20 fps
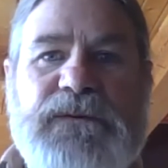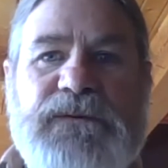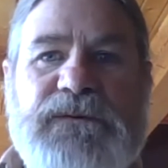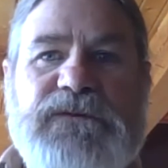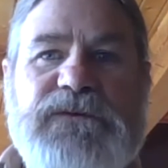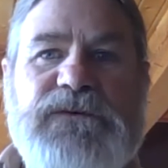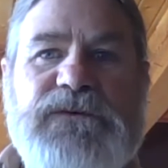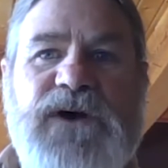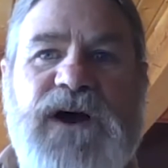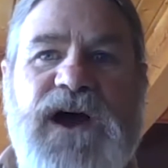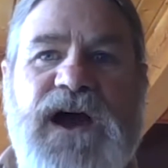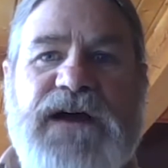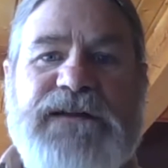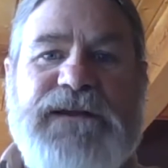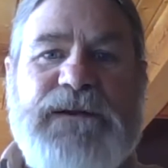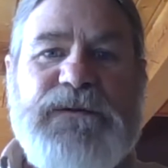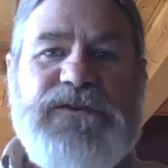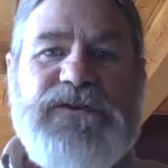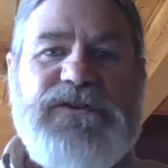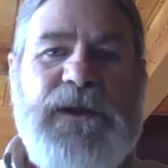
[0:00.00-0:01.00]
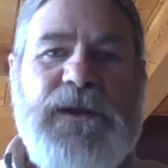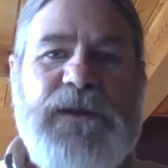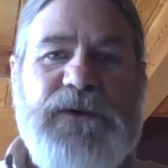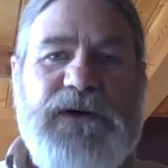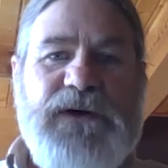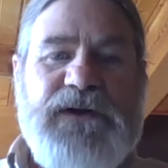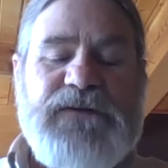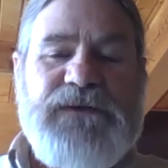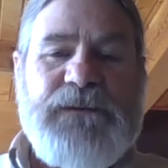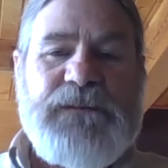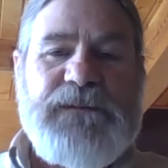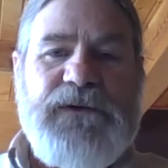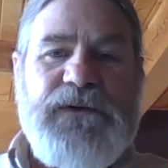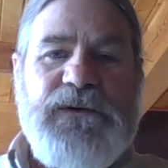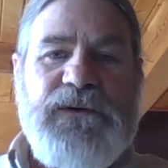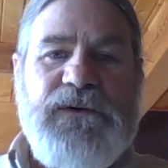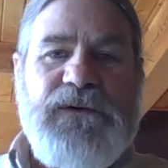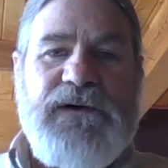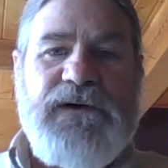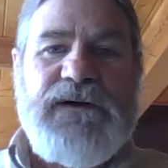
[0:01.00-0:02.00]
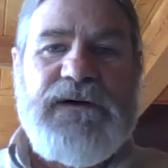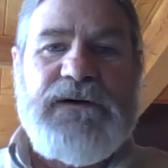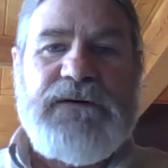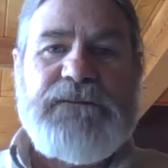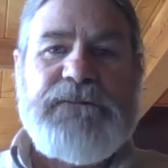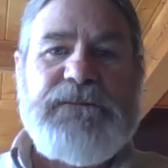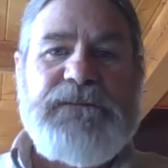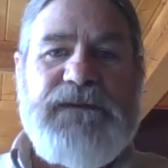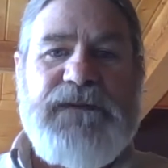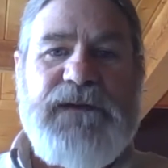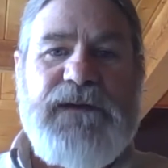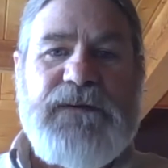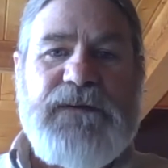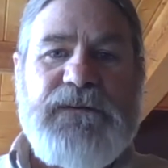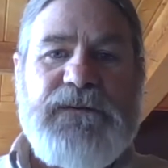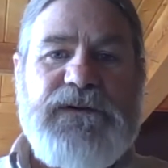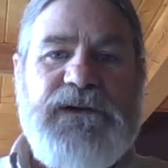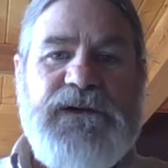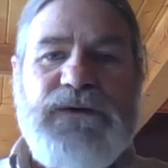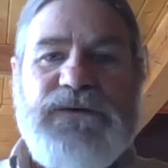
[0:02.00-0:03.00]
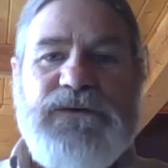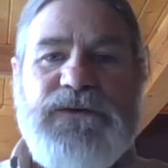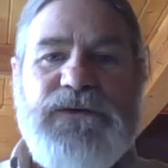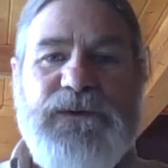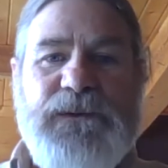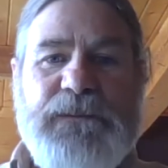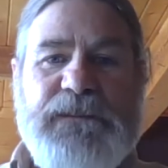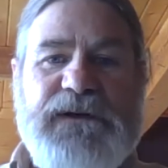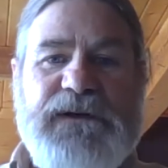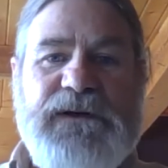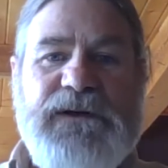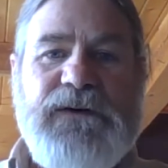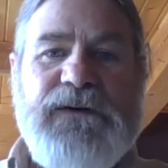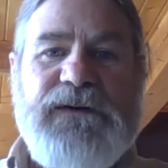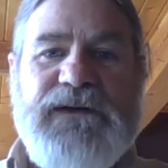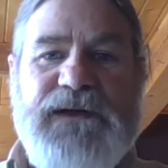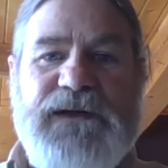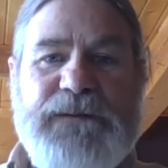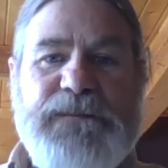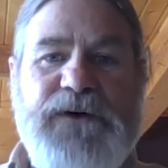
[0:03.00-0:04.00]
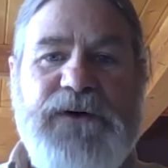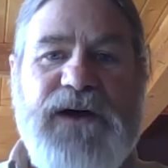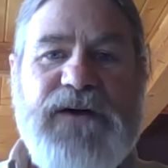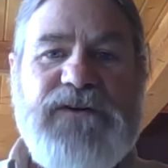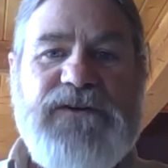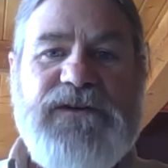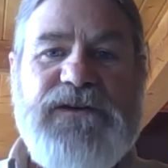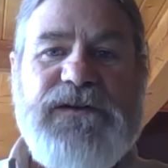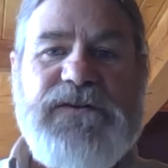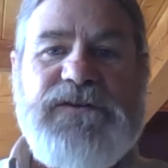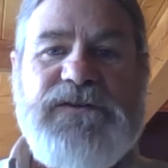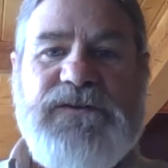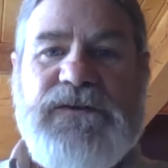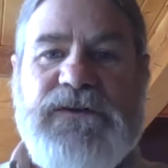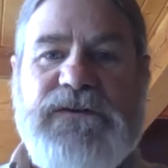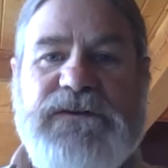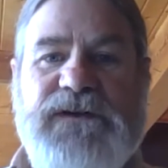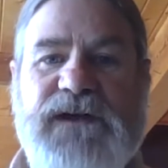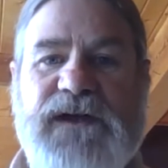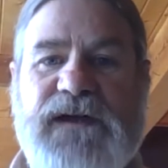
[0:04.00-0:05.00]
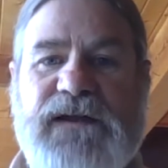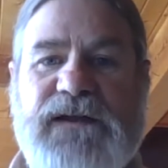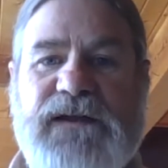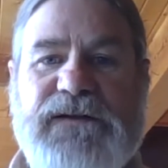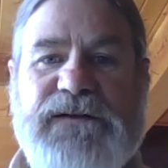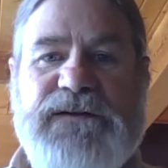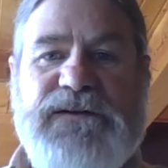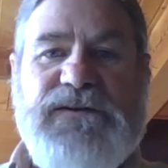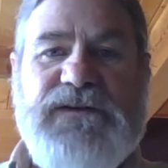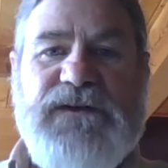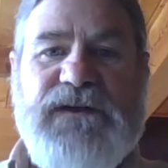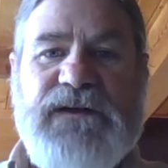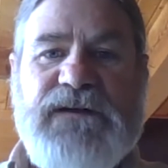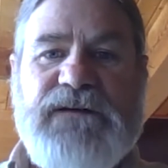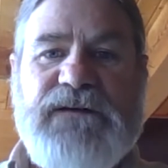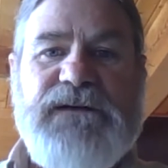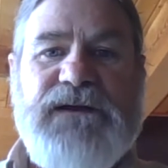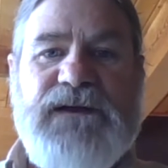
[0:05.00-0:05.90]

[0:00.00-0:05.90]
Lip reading: rock that was separated from the ore that would go to a mill and get processed for tailings, and